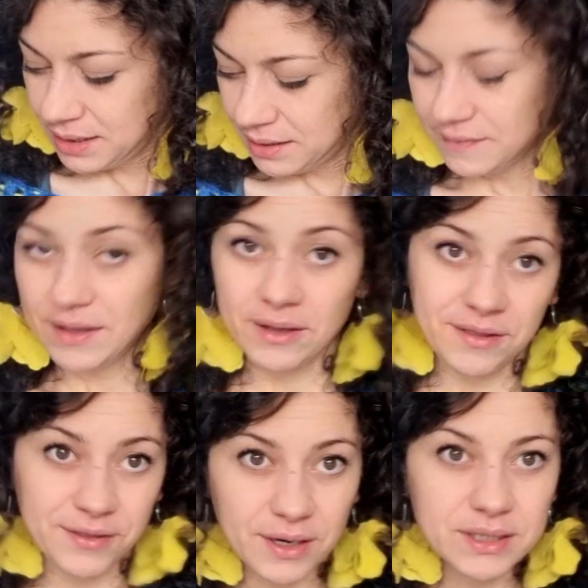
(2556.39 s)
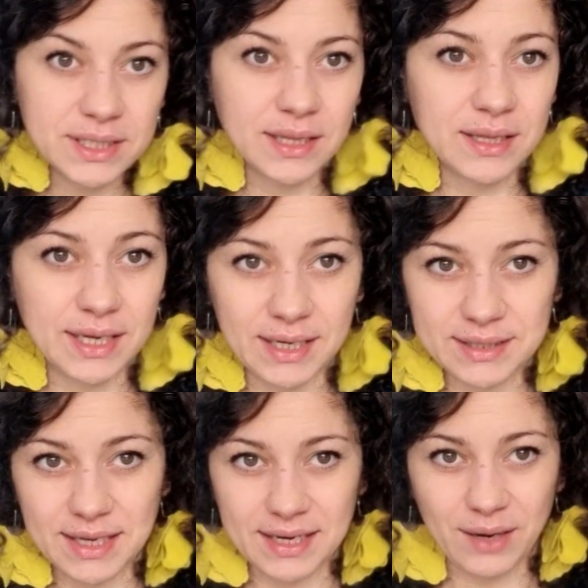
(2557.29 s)
the third thing
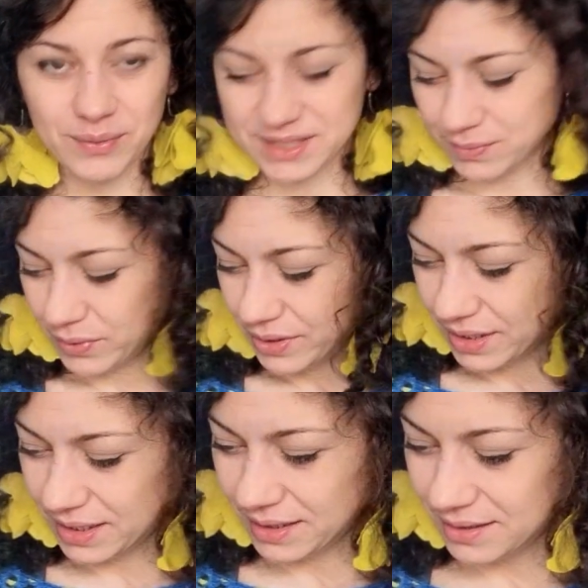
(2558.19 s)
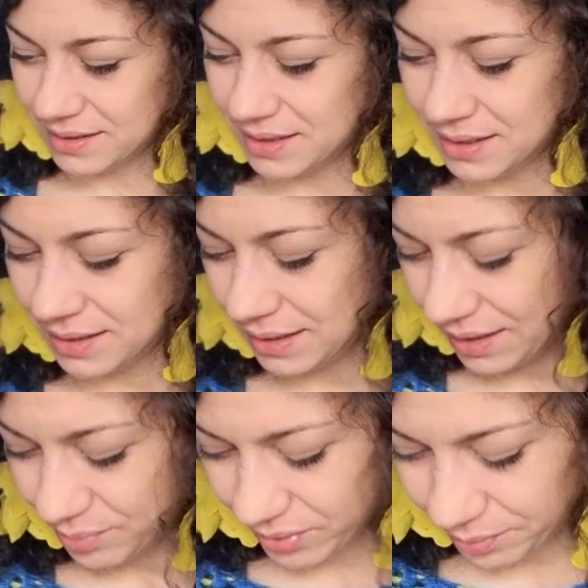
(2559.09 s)
that I was working,
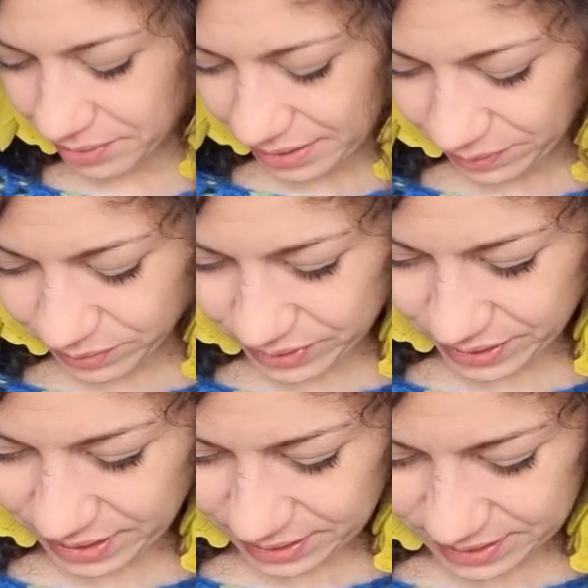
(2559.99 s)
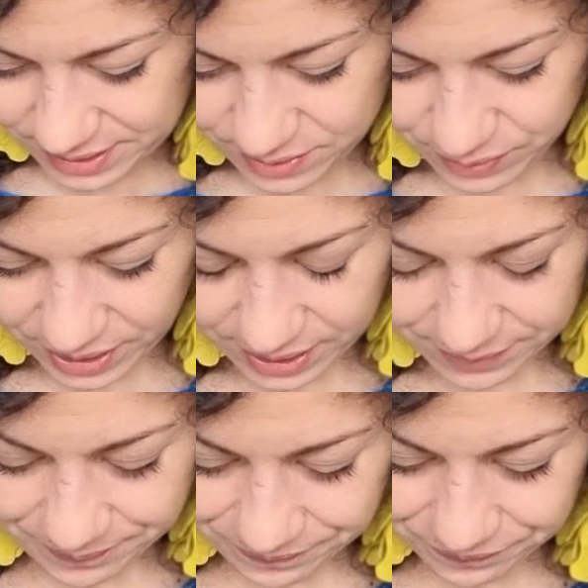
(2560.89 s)
like properly working this week,
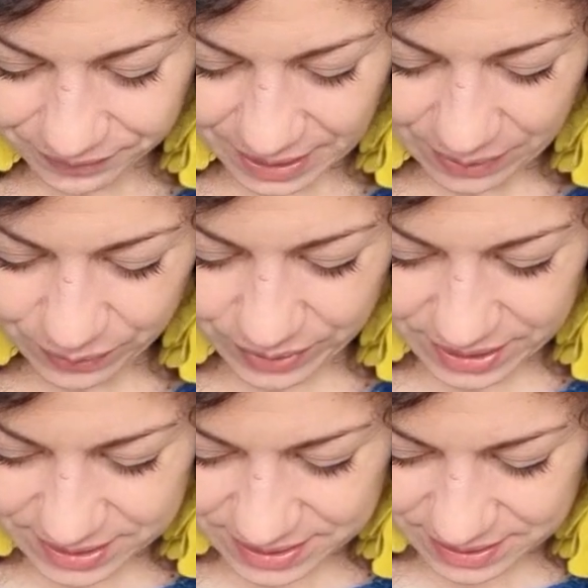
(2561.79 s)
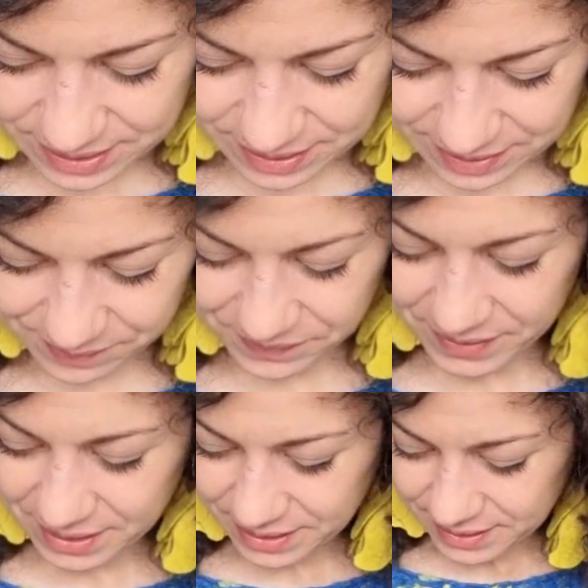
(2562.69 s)
was
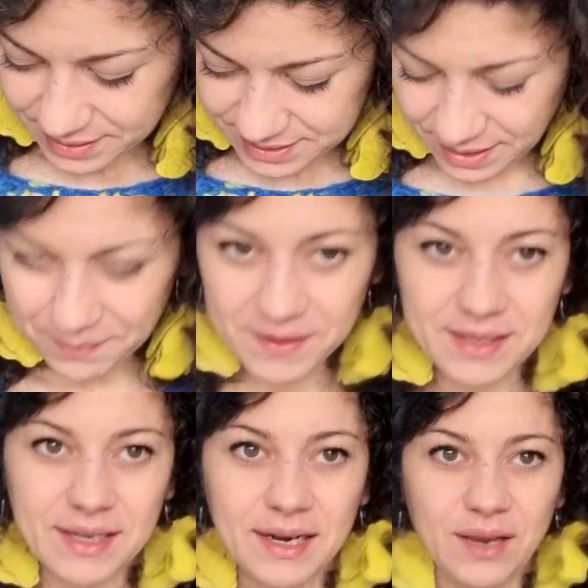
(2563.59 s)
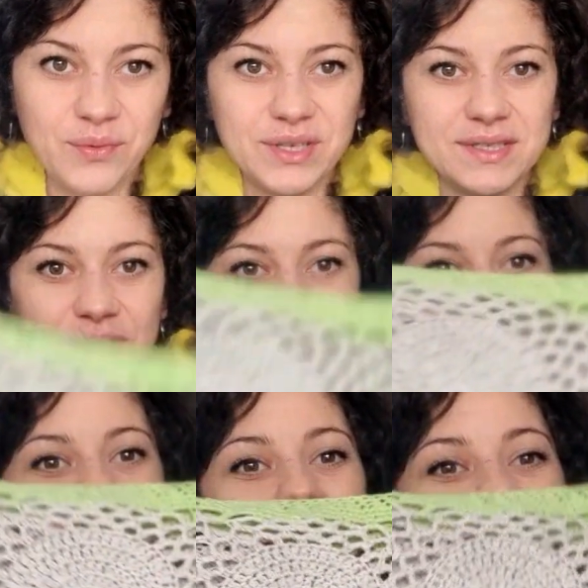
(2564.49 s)
something that I was
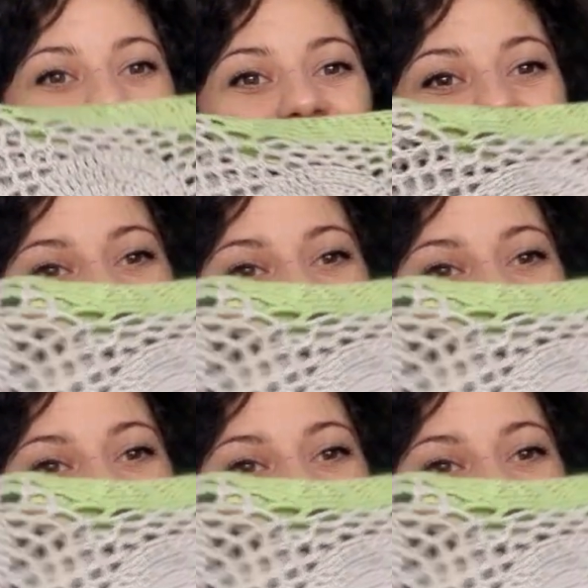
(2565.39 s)
showing you the